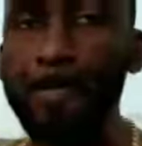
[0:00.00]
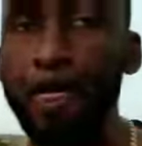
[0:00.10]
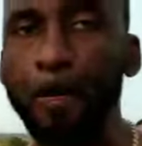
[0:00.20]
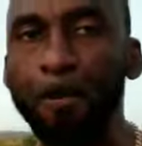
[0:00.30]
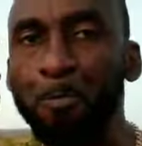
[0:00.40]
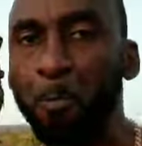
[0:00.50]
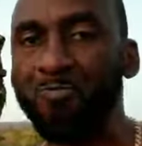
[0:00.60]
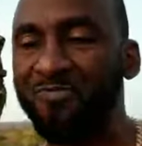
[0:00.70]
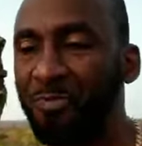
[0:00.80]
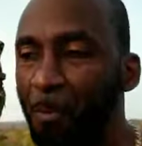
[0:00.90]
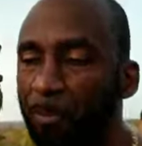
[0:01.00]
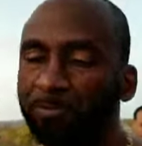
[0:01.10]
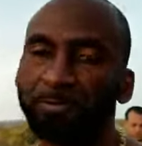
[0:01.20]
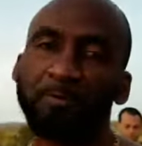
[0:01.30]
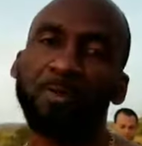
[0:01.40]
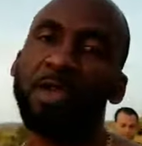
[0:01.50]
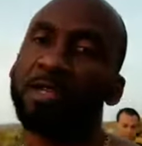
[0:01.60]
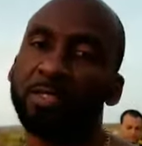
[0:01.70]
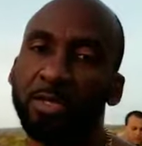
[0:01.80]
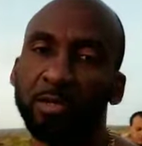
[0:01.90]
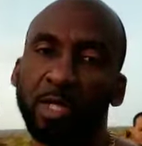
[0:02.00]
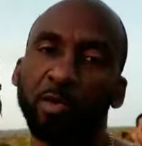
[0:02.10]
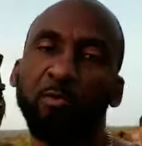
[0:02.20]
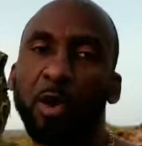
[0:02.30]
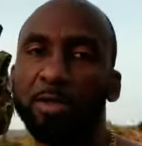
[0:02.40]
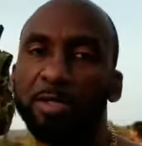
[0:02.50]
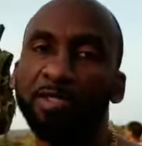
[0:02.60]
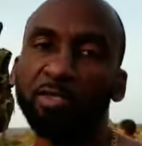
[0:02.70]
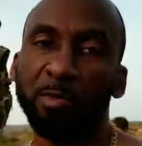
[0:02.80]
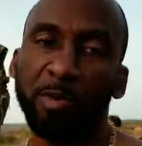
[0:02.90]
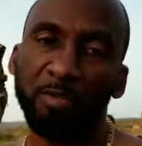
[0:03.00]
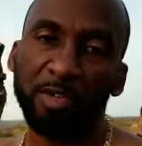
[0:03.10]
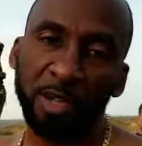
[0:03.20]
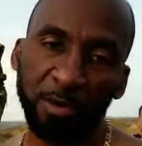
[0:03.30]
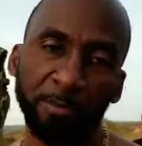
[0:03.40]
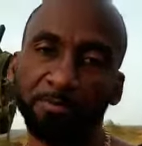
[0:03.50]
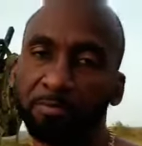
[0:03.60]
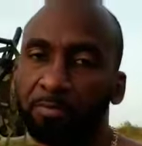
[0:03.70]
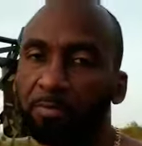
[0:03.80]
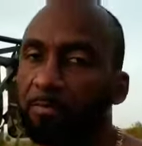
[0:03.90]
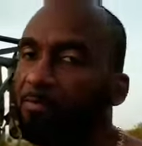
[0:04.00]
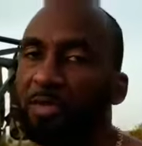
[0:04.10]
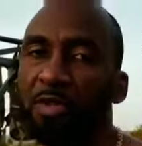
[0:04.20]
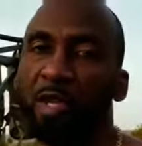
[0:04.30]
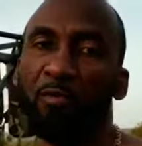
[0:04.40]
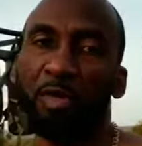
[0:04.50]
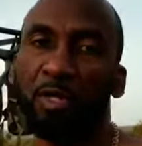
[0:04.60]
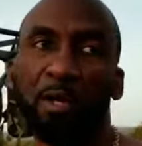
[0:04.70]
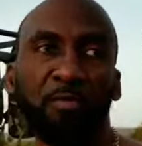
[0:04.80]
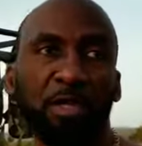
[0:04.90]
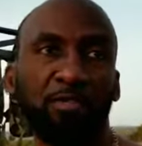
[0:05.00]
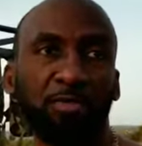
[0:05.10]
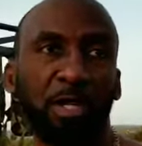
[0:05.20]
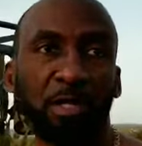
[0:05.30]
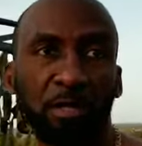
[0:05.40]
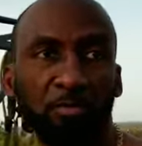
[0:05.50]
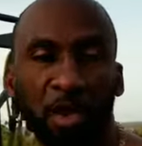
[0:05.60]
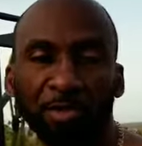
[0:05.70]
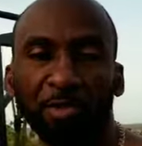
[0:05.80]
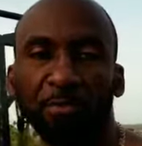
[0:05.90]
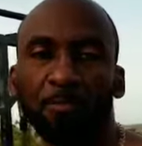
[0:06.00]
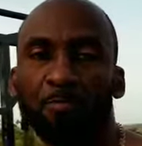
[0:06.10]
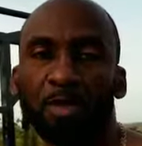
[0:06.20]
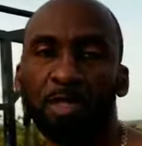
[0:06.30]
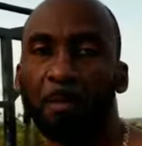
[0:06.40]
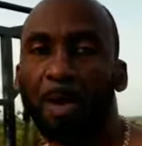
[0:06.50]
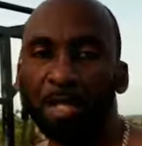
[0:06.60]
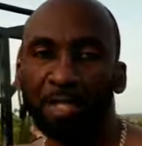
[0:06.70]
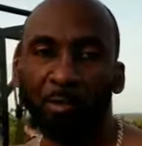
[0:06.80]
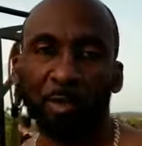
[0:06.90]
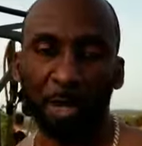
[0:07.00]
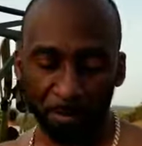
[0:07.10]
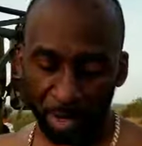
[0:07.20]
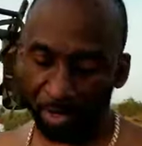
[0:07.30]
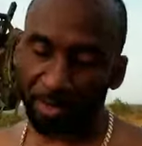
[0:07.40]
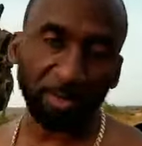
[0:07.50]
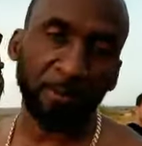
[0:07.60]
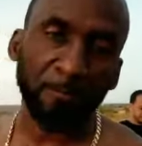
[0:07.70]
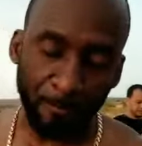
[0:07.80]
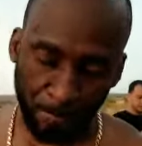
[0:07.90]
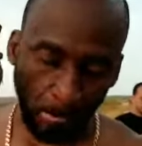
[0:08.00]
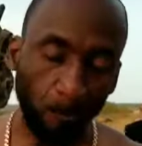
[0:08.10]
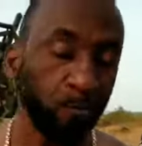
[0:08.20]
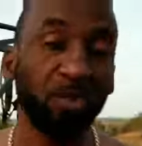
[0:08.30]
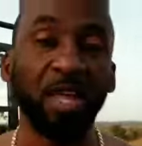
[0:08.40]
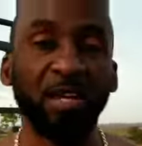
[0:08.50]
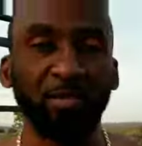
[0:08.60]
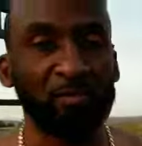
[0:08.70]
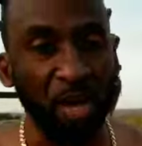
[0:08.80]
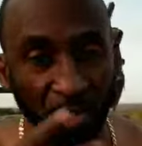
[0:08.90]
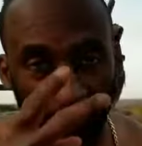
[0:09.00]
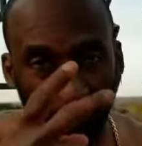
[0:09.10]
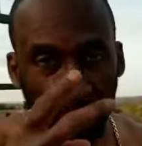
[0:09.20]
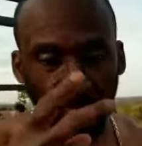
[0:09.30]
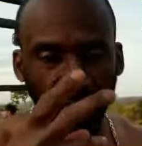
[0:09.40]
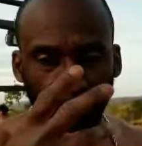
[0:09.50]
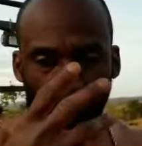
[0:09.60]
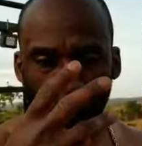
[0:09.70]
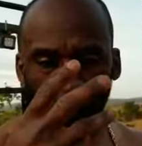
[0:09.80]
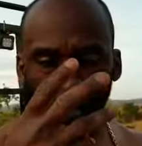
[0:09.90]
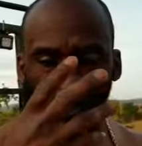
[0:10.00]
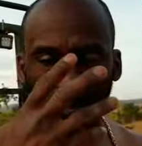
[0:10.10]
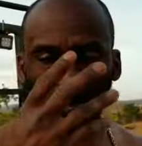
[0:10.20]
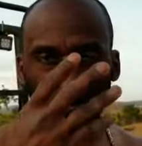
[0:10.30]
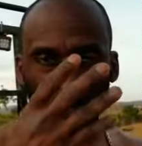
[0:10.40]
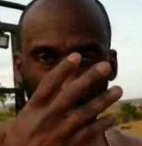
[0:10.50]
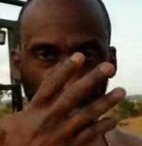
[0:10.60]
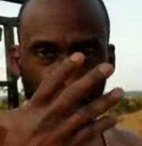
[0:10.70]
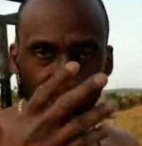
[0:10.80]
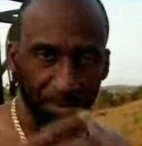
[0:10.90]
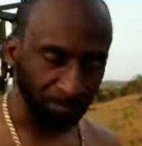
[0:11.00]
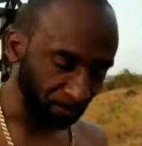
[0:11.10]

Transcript: Roger, how was the trip for you so far? Excellent. I look forward to the trip every year. Love it. I love the adrenaline rush. The them with my brothers. Nice. Palom. Four times.